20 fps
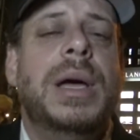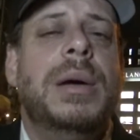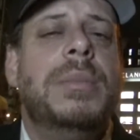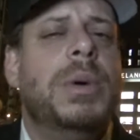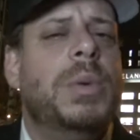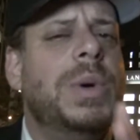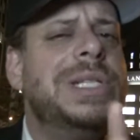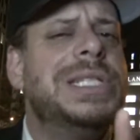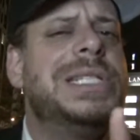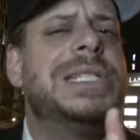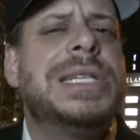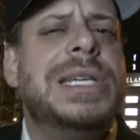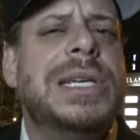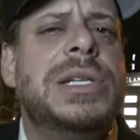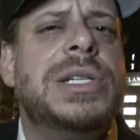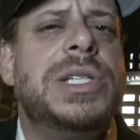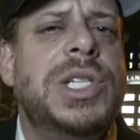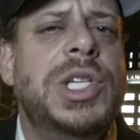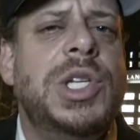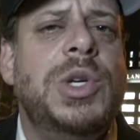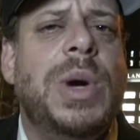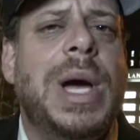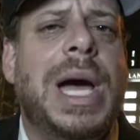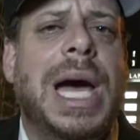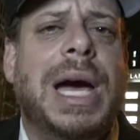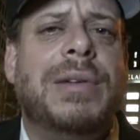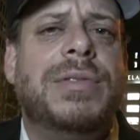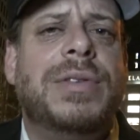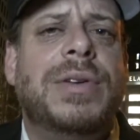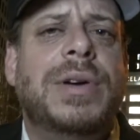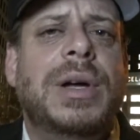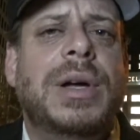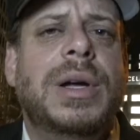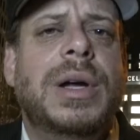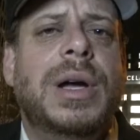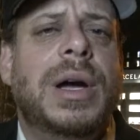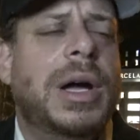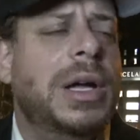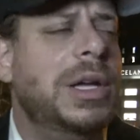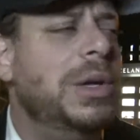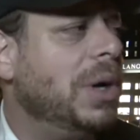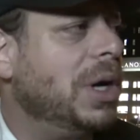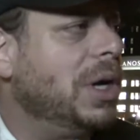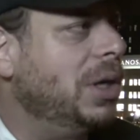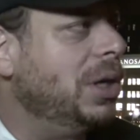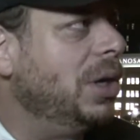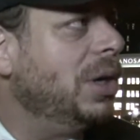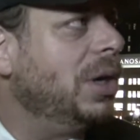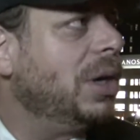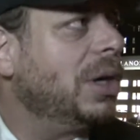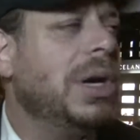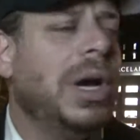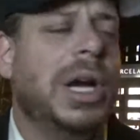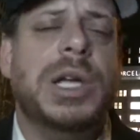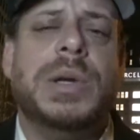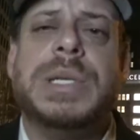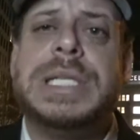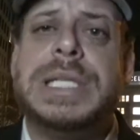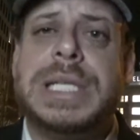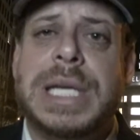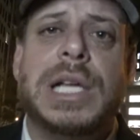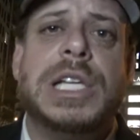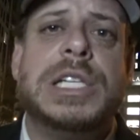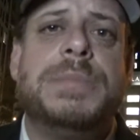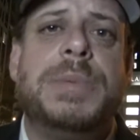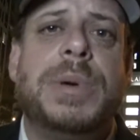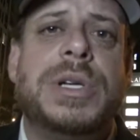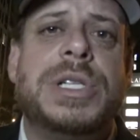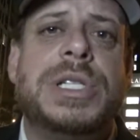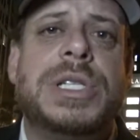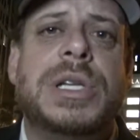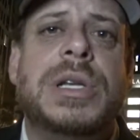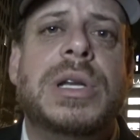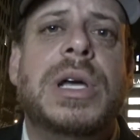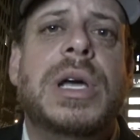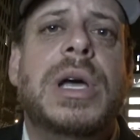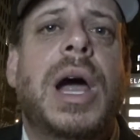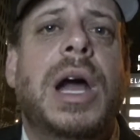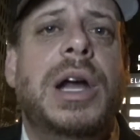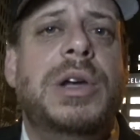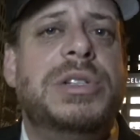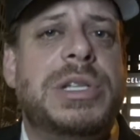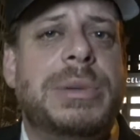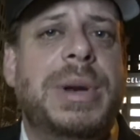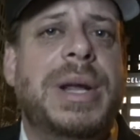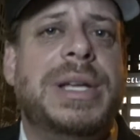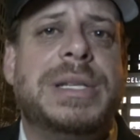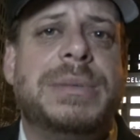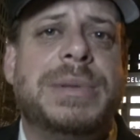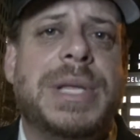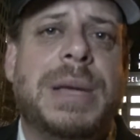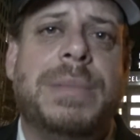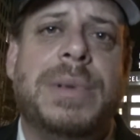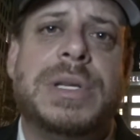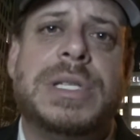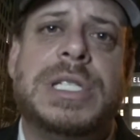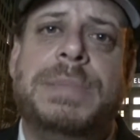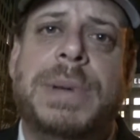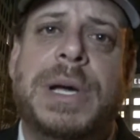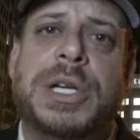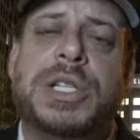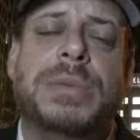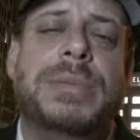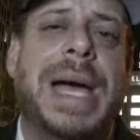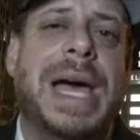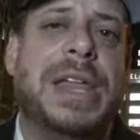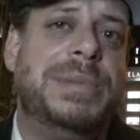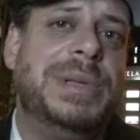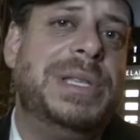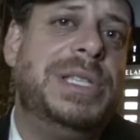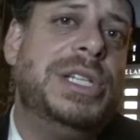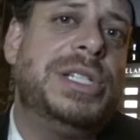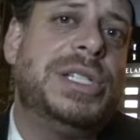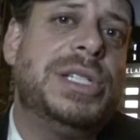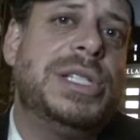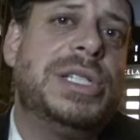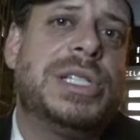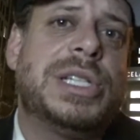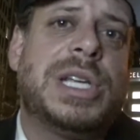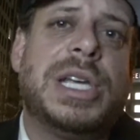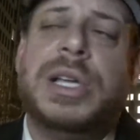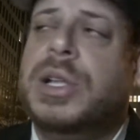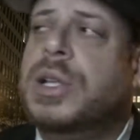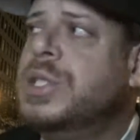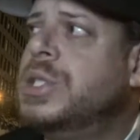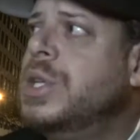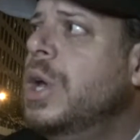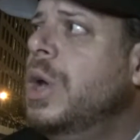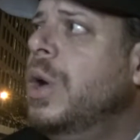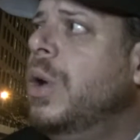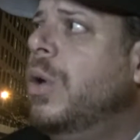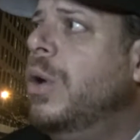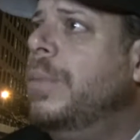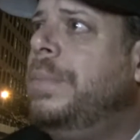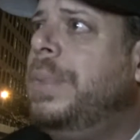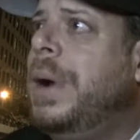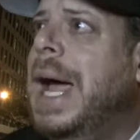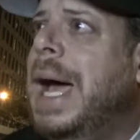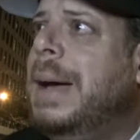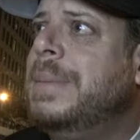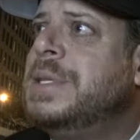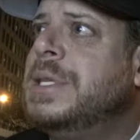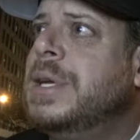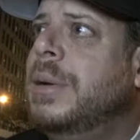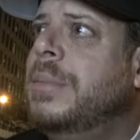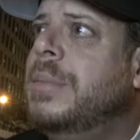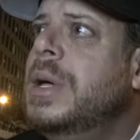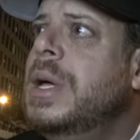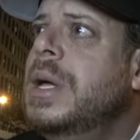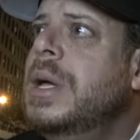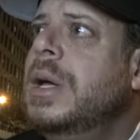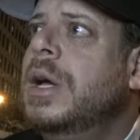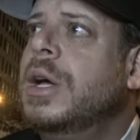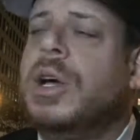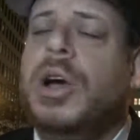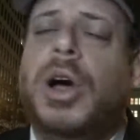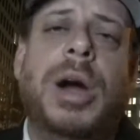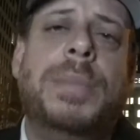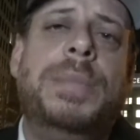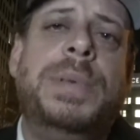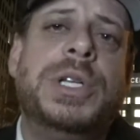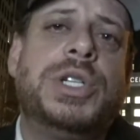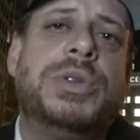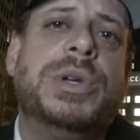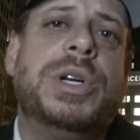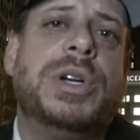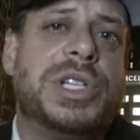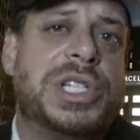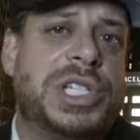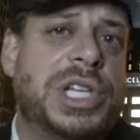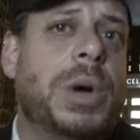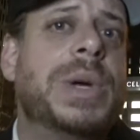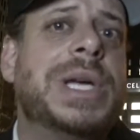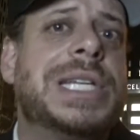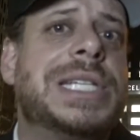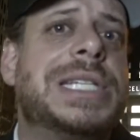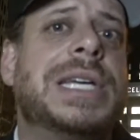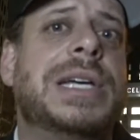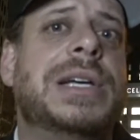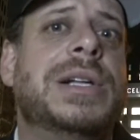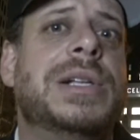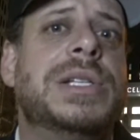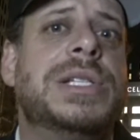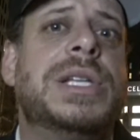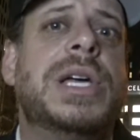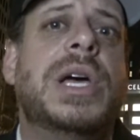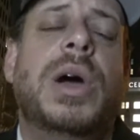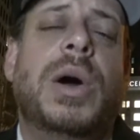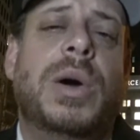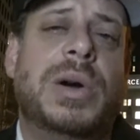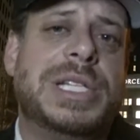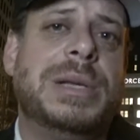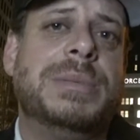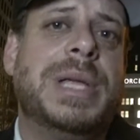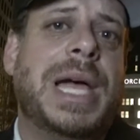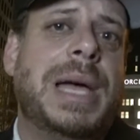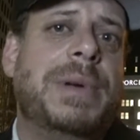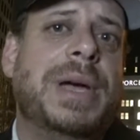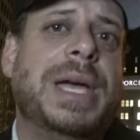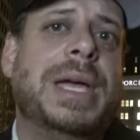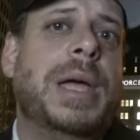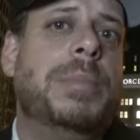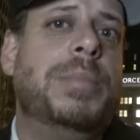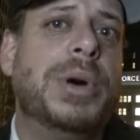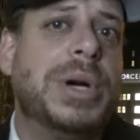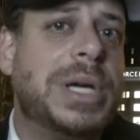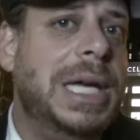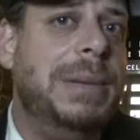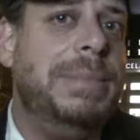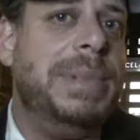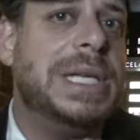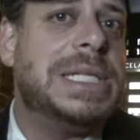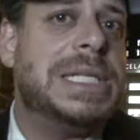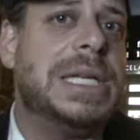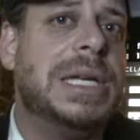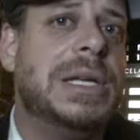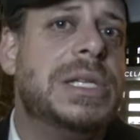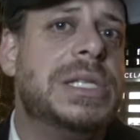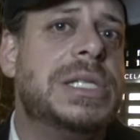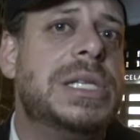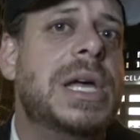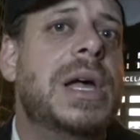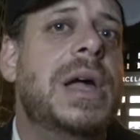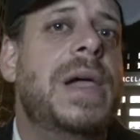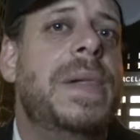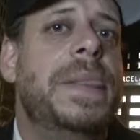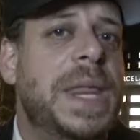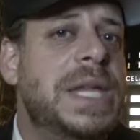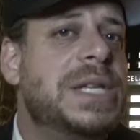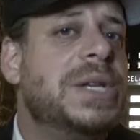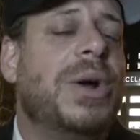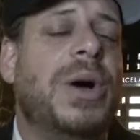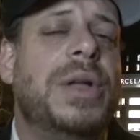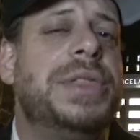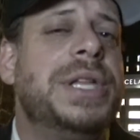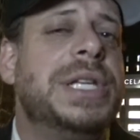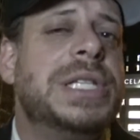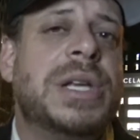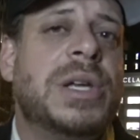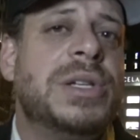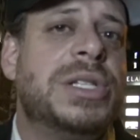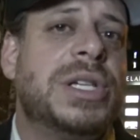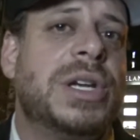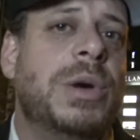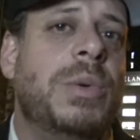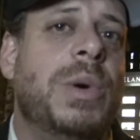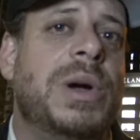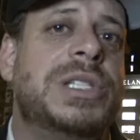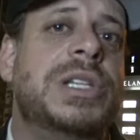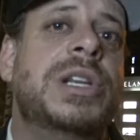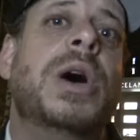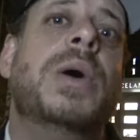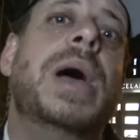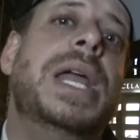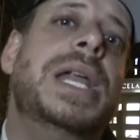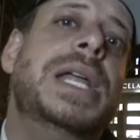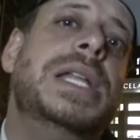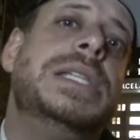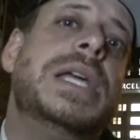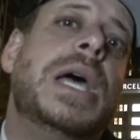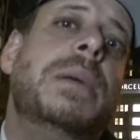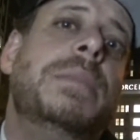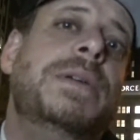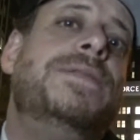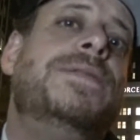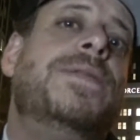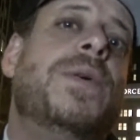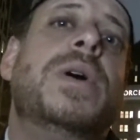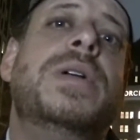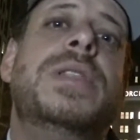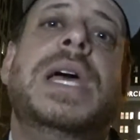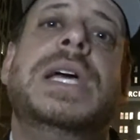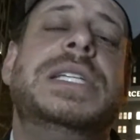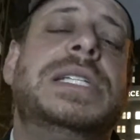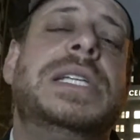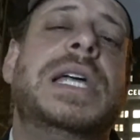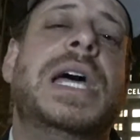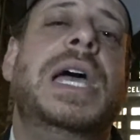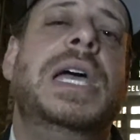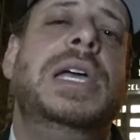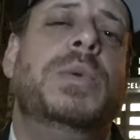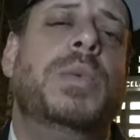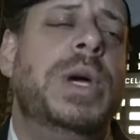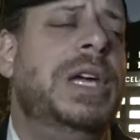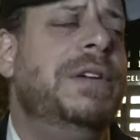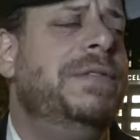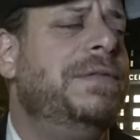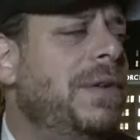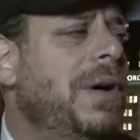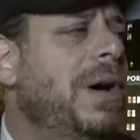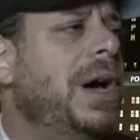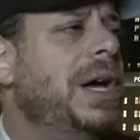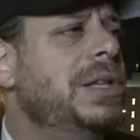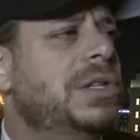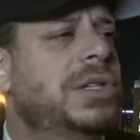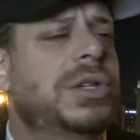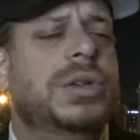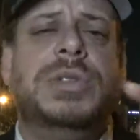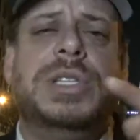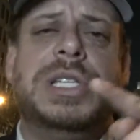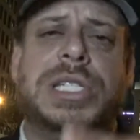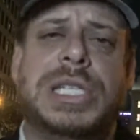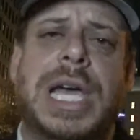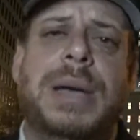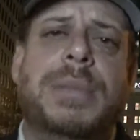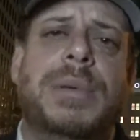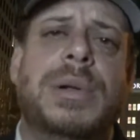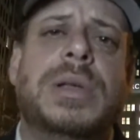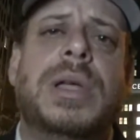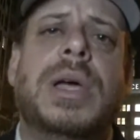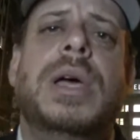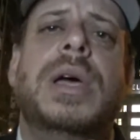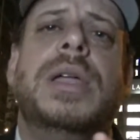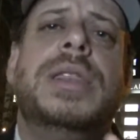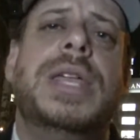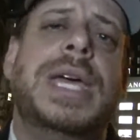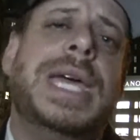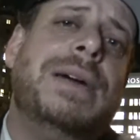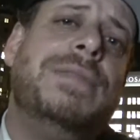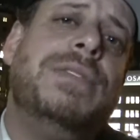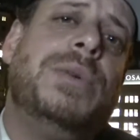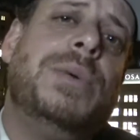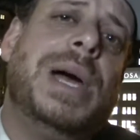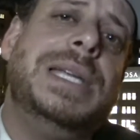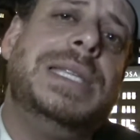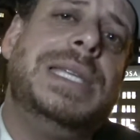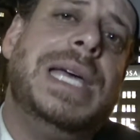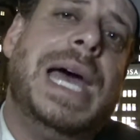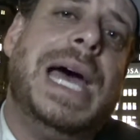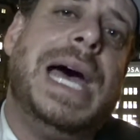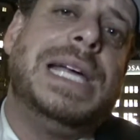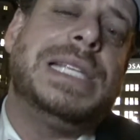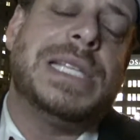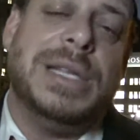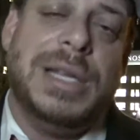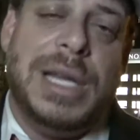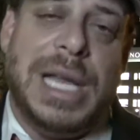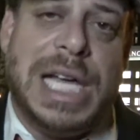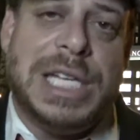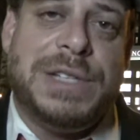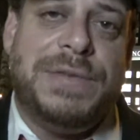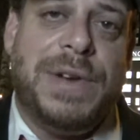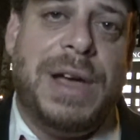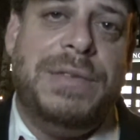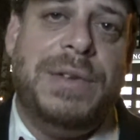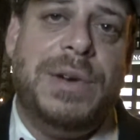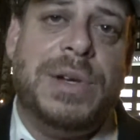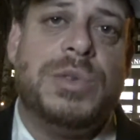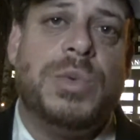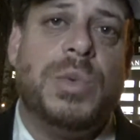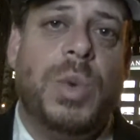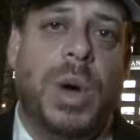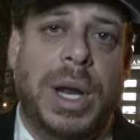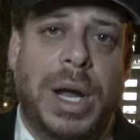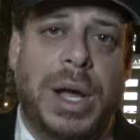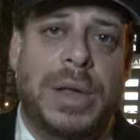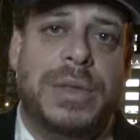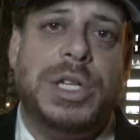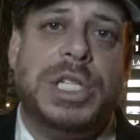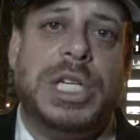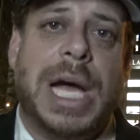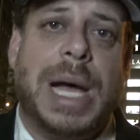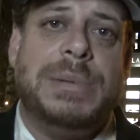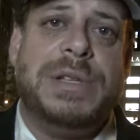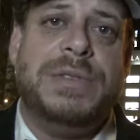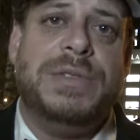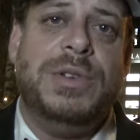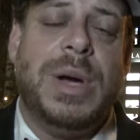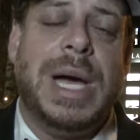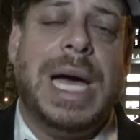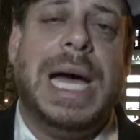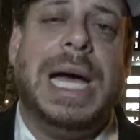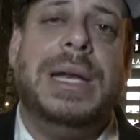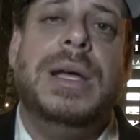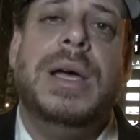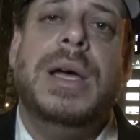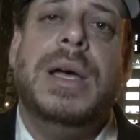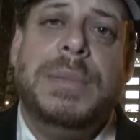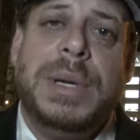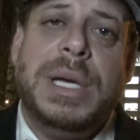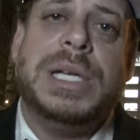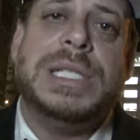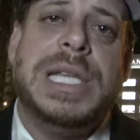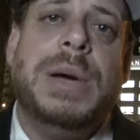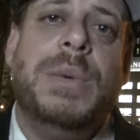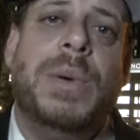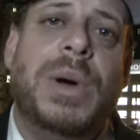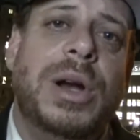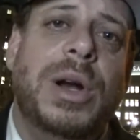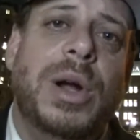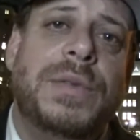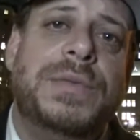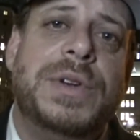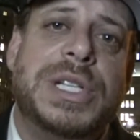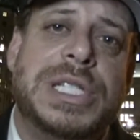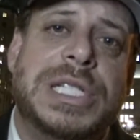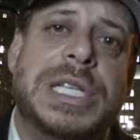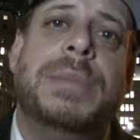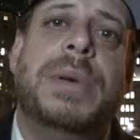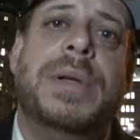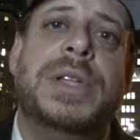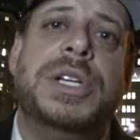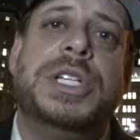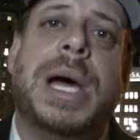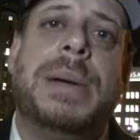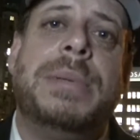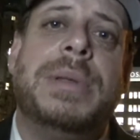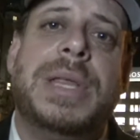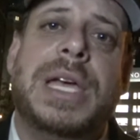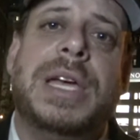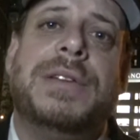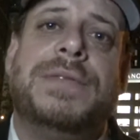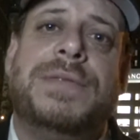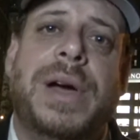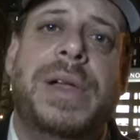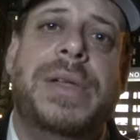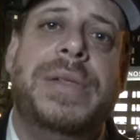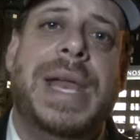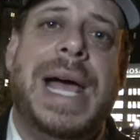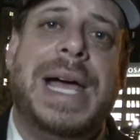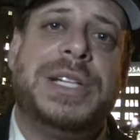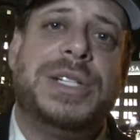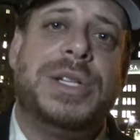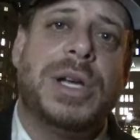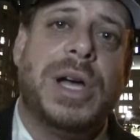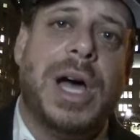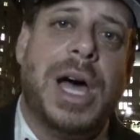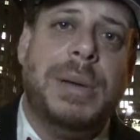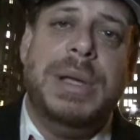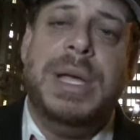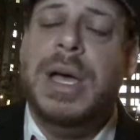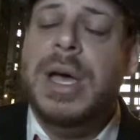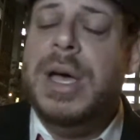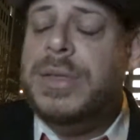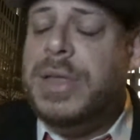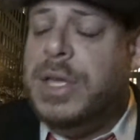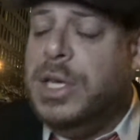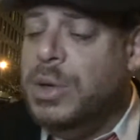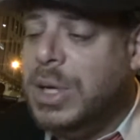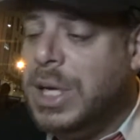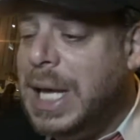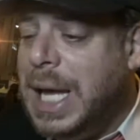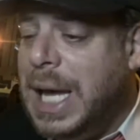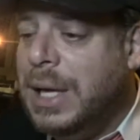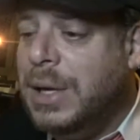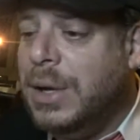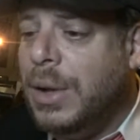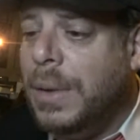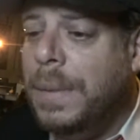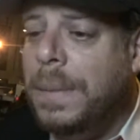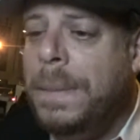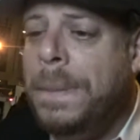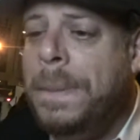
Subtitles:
But what skills do you have? Are you a clerk? Are you a salesperson? Are you someone who has some type of special mathematician skills, or perhaps some carpentry or sewing skills, or some type of bookkeeping skills? These are all things Social Security wants to know, and it's before they say, we find you disabled, they have the right to ask in the last 5 years, what other jobs have you had? Because they want to know if there's some other job that they can find in the national economy that you can handle.